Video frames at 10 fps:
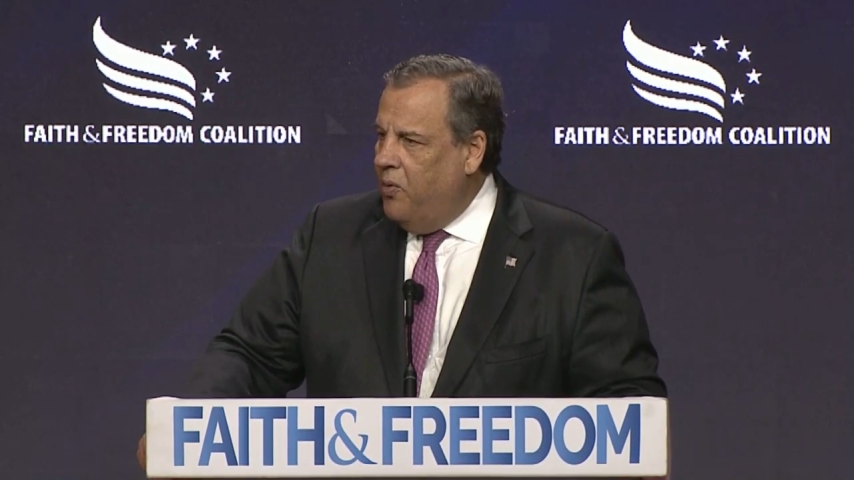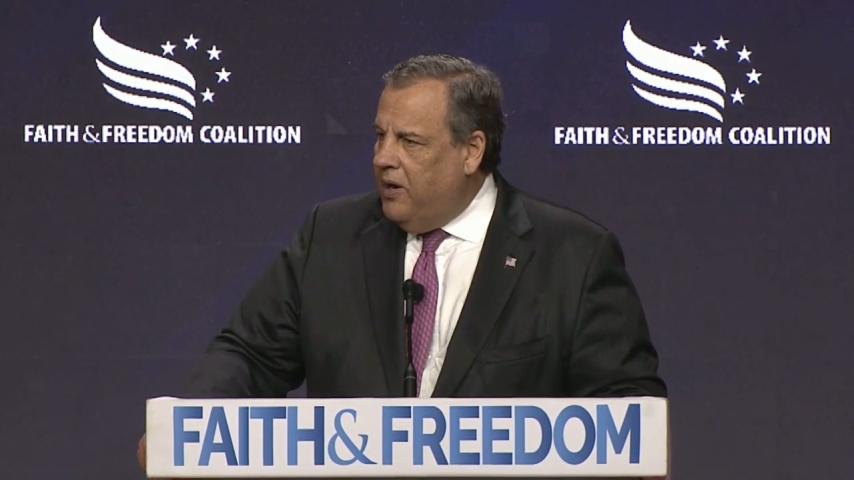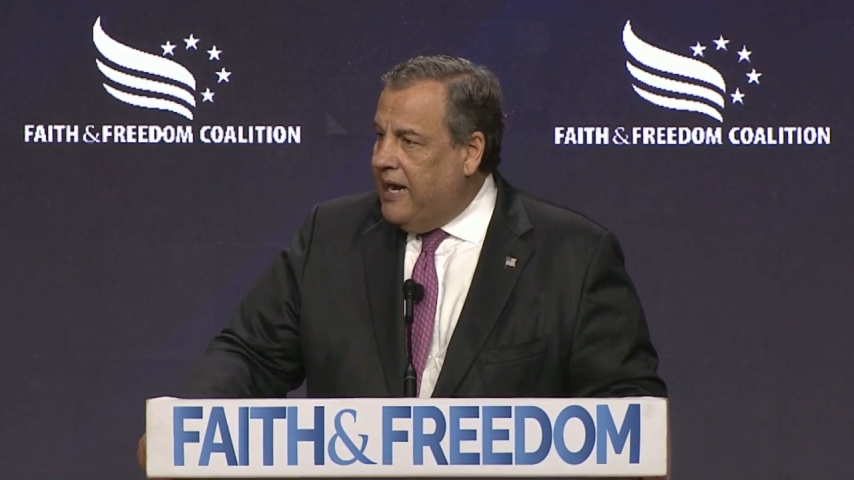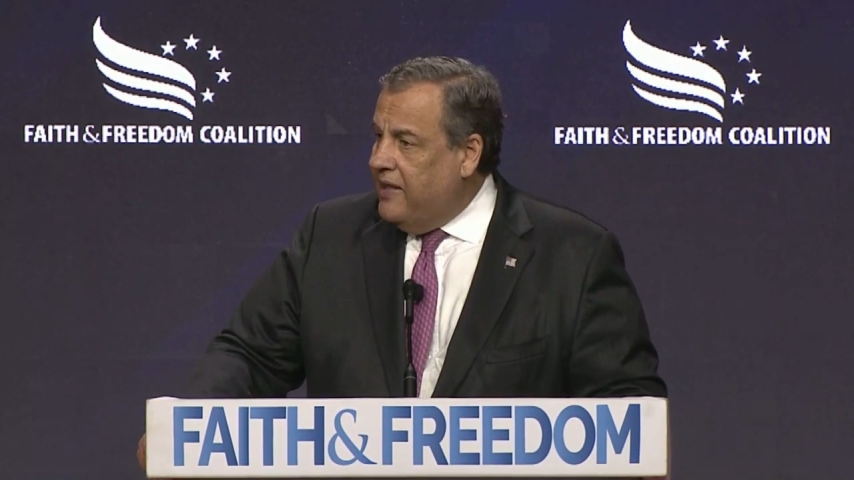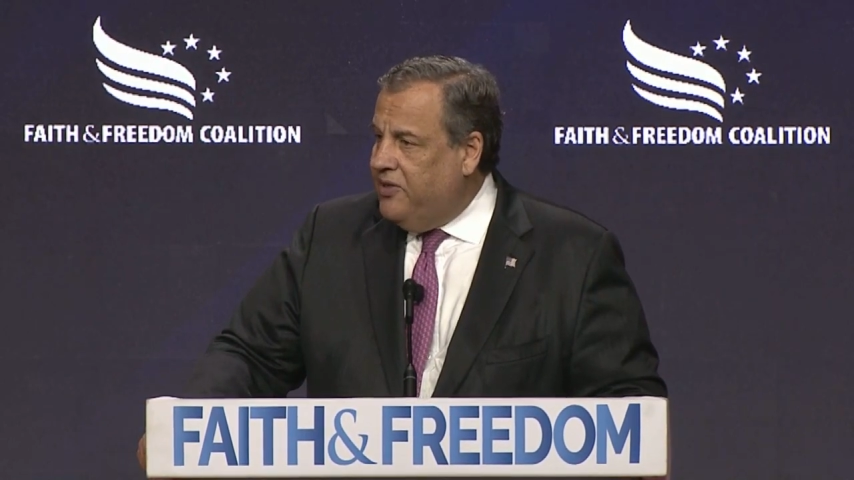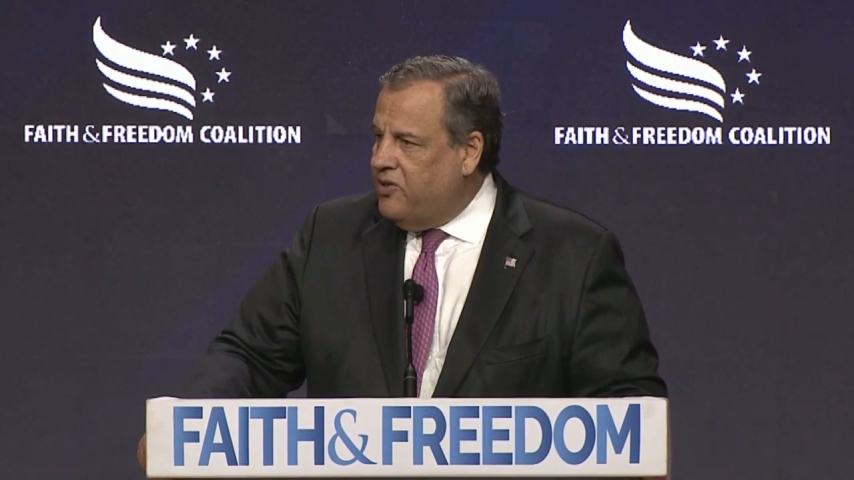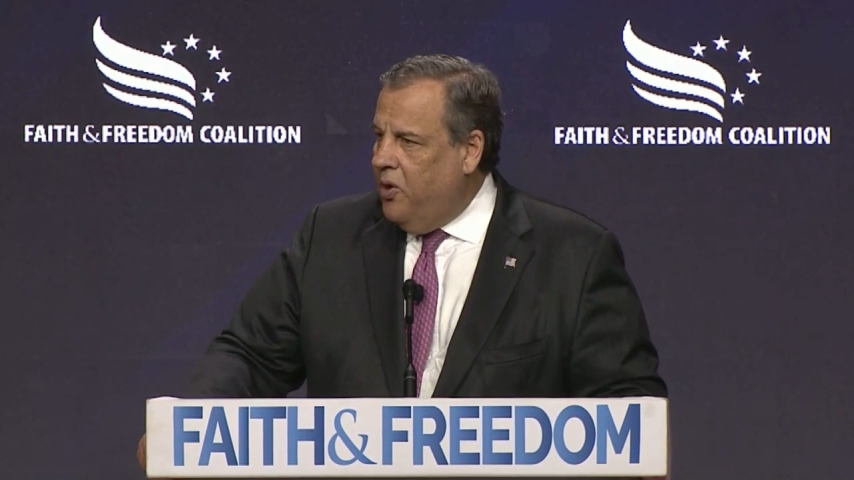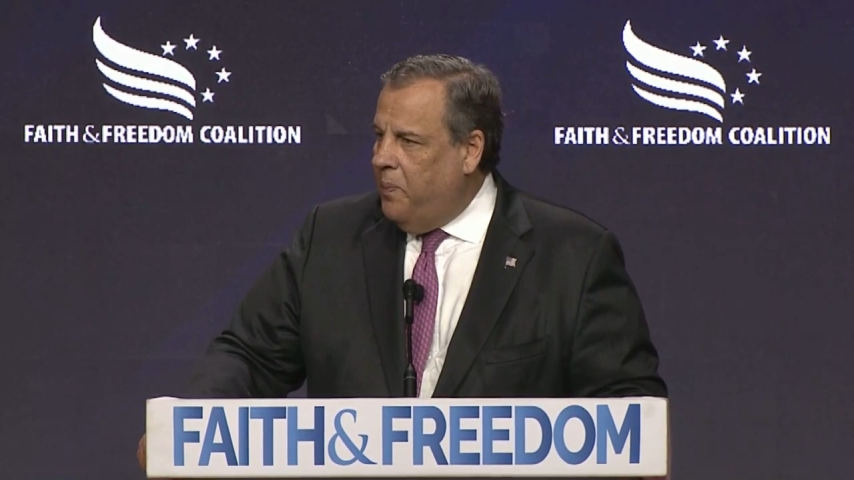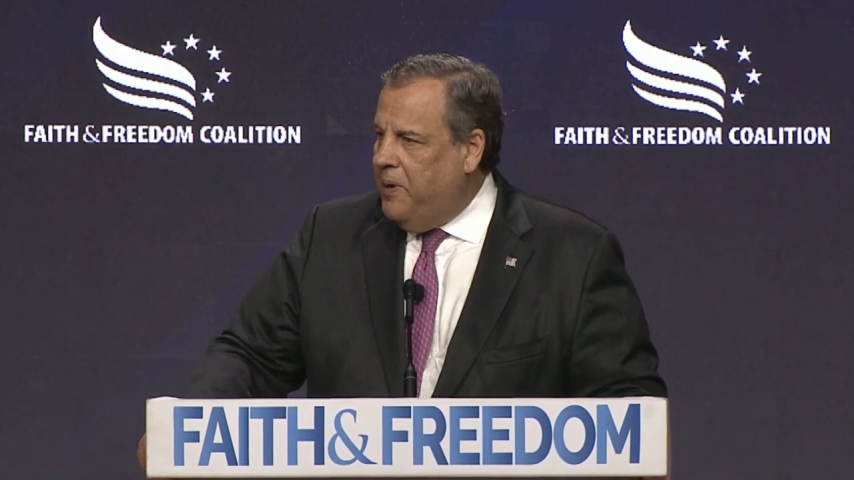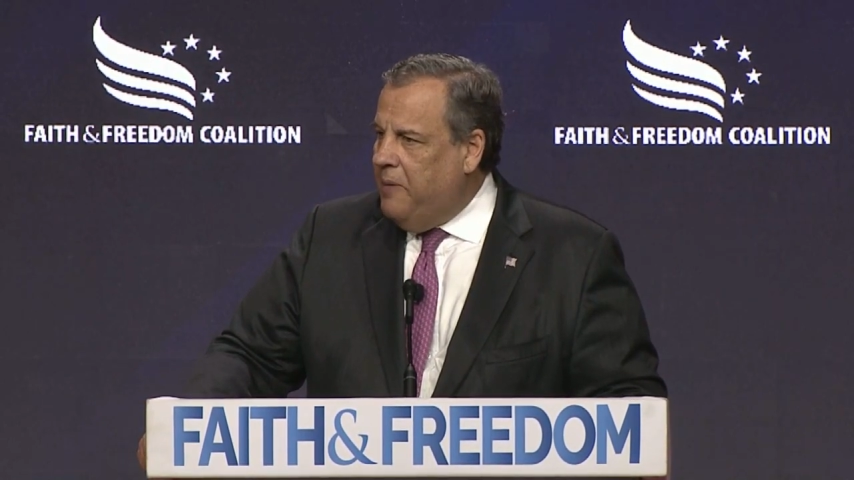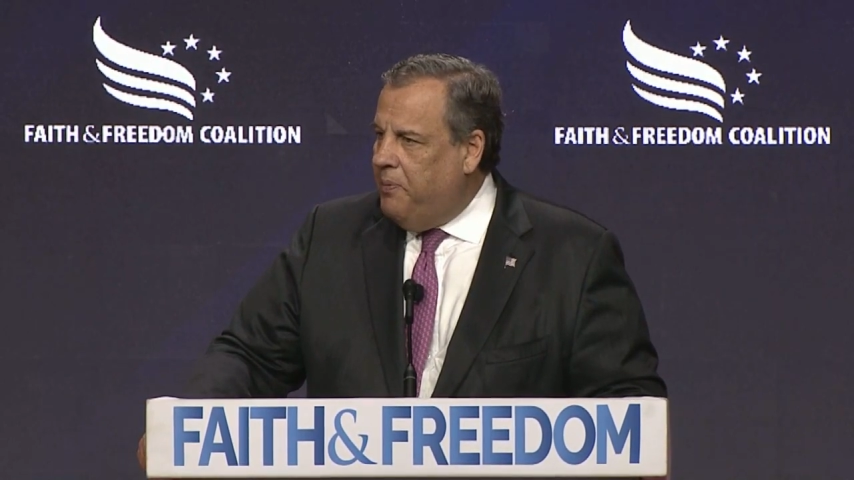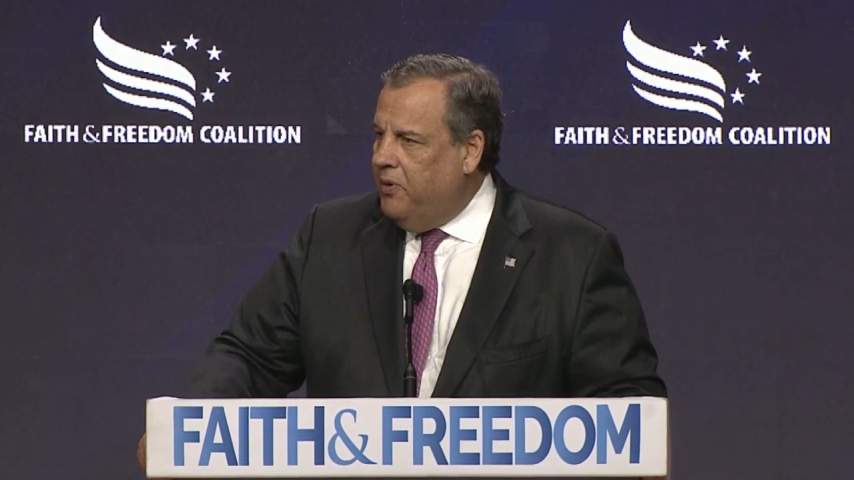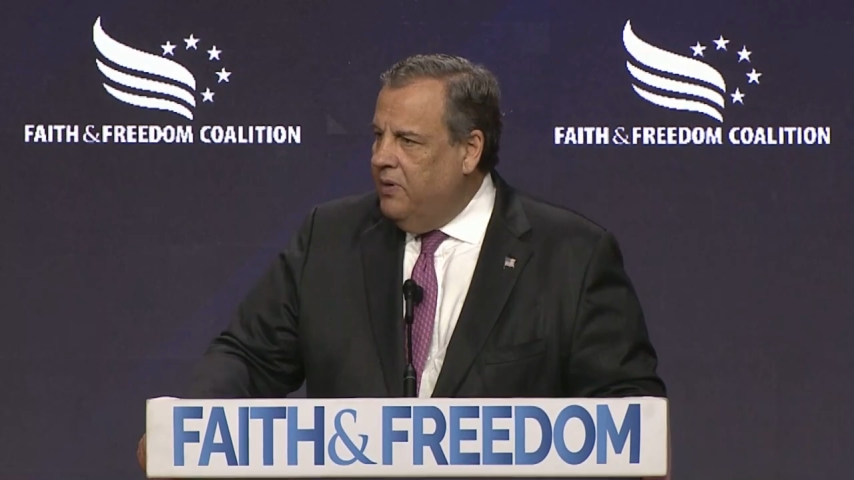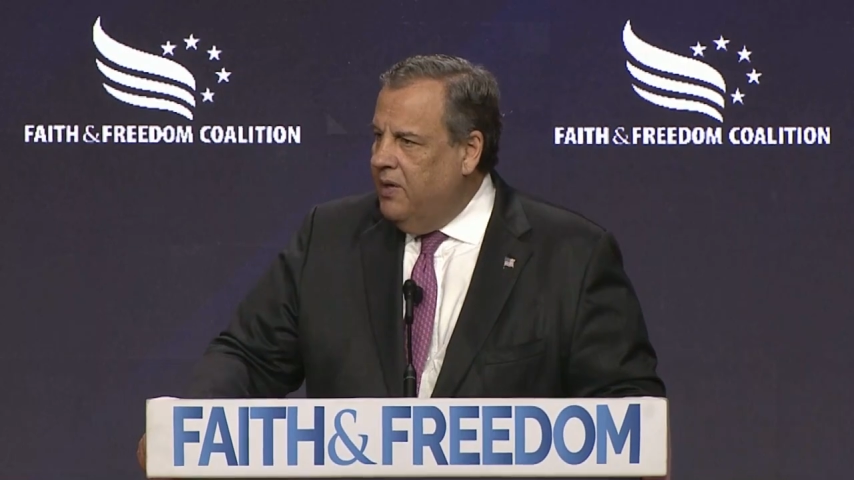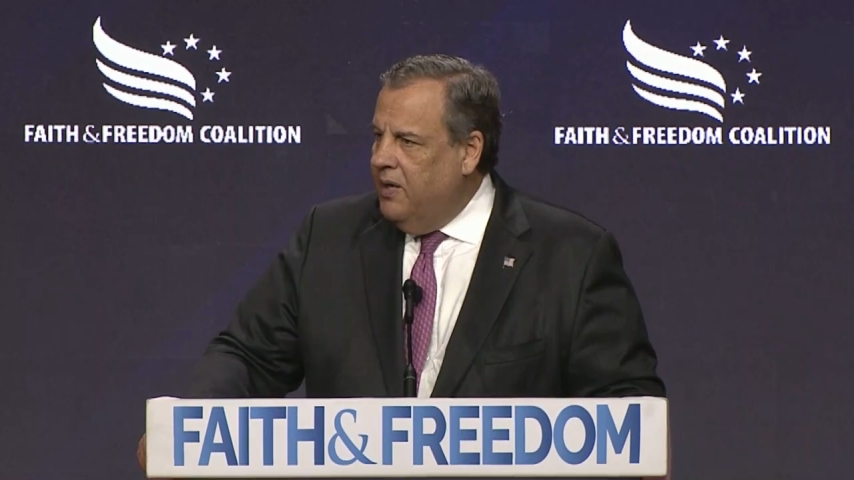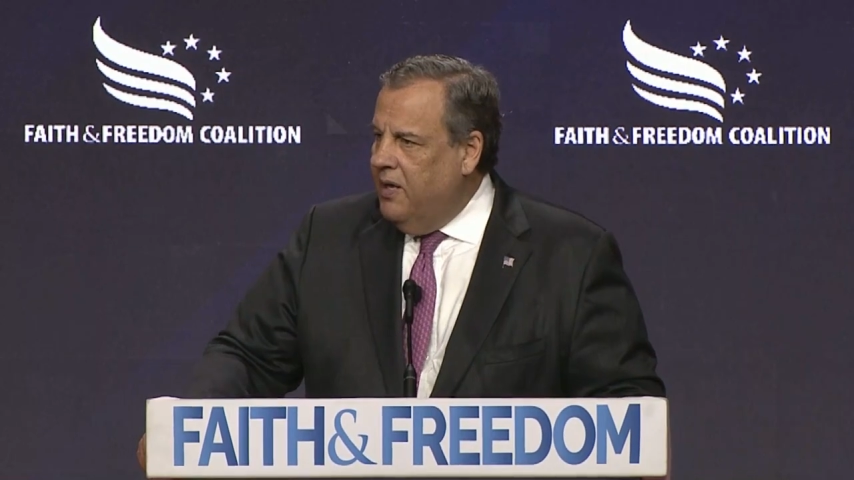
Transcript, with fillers: against its own people,